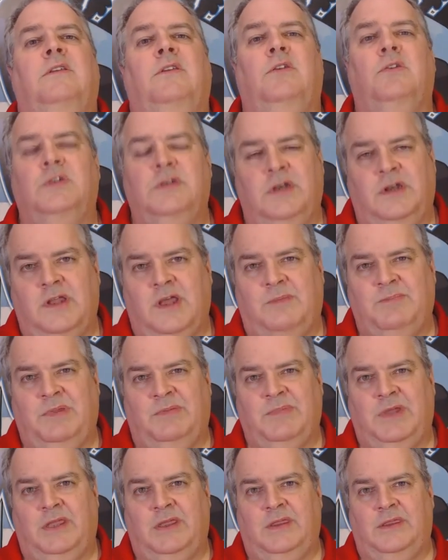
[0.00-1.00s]
You should not
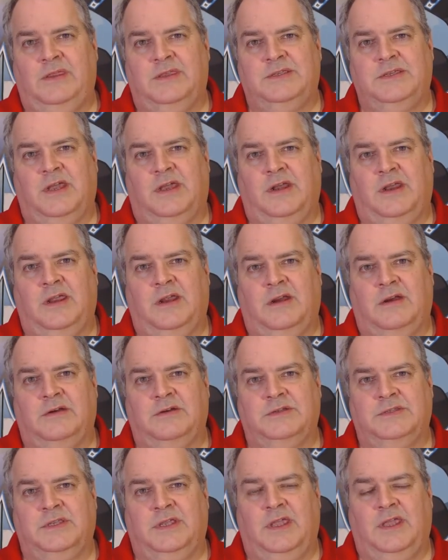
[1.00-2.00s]
be making these kind of
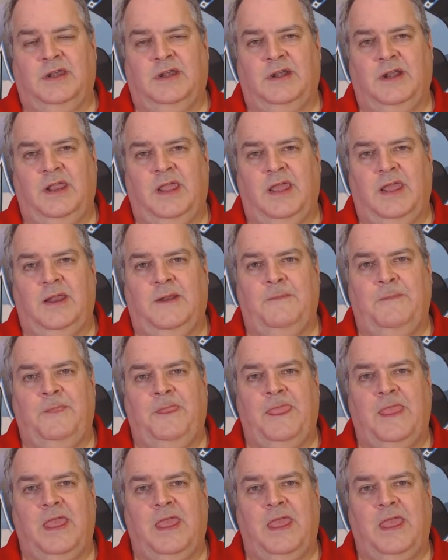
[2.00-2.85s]
errors again and again.